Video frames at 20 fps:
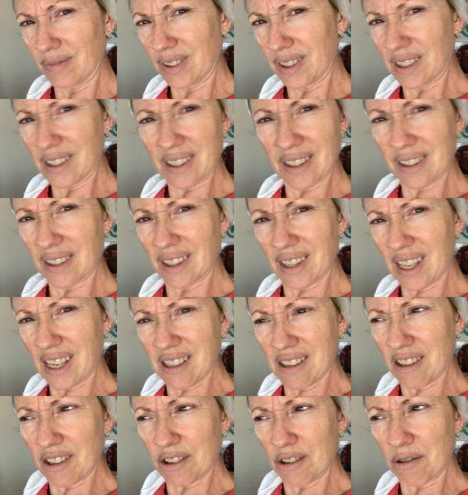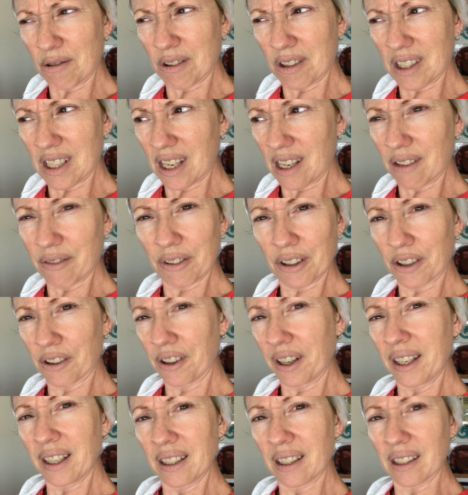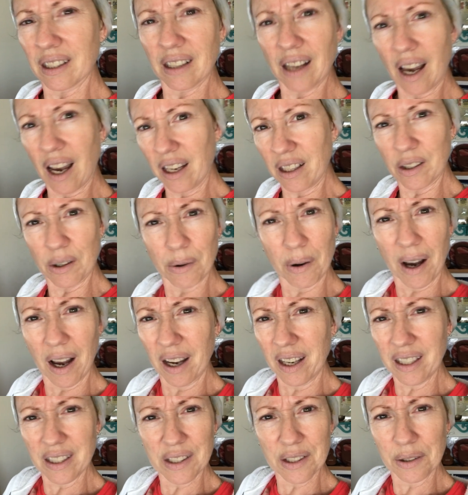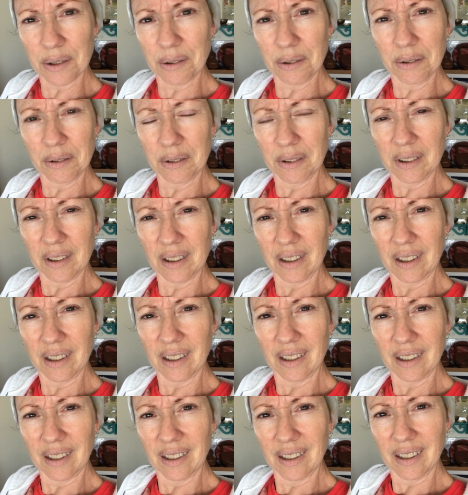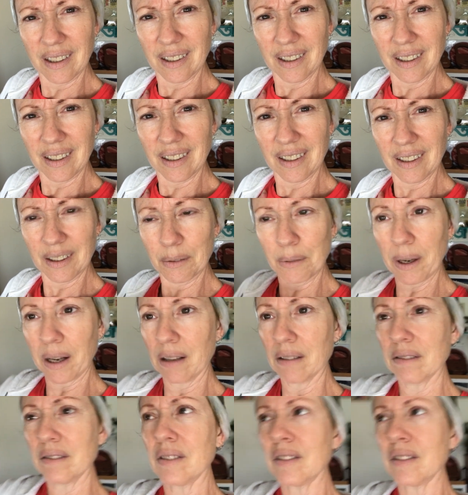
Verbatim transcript: It's things you take for granted. I know I do. Well,